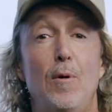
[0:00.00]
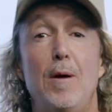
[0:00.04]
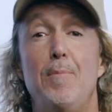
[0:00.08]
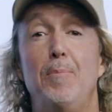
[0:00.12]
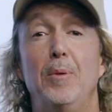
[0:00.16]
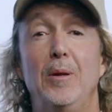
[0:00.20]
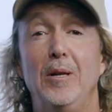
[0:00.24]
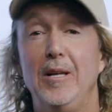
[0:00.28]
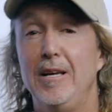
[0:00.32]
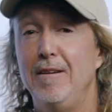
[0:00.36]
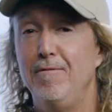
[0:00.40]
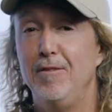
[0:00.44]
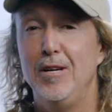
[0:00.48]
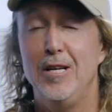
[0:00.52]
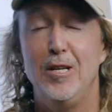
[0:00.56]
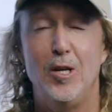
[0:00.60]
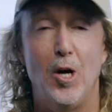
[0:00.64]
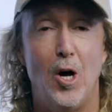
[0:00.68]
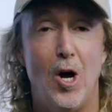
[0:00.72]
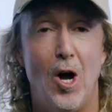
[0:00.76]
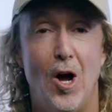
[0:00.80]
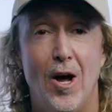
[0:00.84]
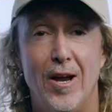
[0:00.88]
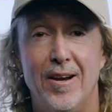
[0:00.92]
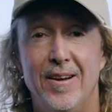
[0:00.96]
We're believing
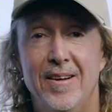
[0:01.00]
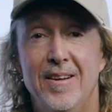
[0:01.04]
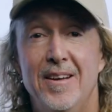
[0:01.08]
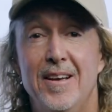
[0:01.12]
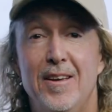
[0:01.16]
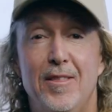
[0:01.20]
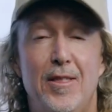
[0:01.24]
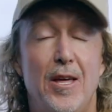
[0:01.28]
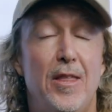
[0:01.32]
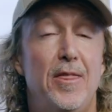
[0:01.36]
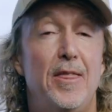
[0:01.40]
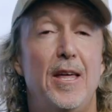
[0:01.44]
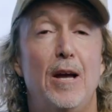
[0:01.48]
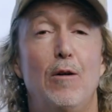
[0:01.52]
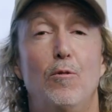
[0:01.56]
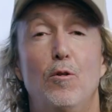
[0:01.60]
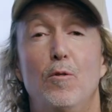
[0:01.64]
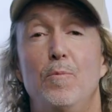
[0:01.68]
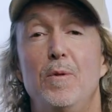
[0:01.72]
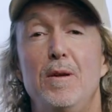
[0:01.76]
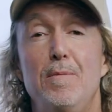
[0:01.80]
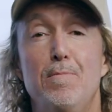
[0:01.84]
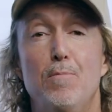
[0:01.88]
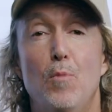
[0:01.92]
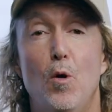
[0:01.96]
God that there
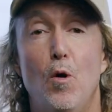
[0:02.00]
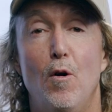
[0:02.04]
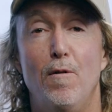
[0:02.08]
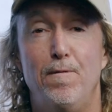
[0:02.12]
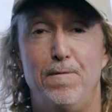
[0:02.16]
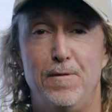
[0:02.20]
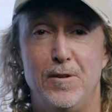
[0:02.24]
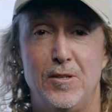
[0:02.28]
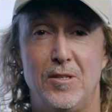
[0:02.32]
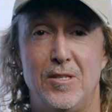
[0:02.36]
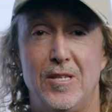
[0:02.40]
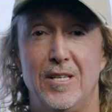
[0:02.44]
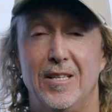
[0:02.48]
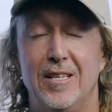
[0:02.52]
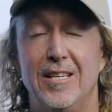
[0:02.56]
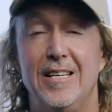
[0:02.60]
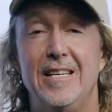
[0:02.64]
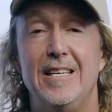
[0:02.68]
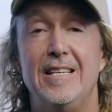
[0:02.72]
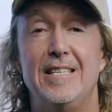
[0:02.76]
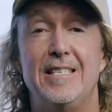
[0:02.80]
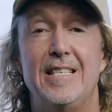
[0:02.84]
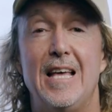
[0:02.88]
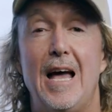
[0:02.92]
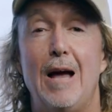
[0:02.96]
will be more
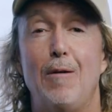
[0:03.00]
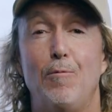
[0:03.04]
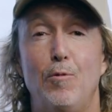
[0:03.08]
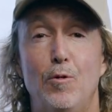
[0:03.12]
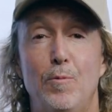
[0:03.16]
facilities that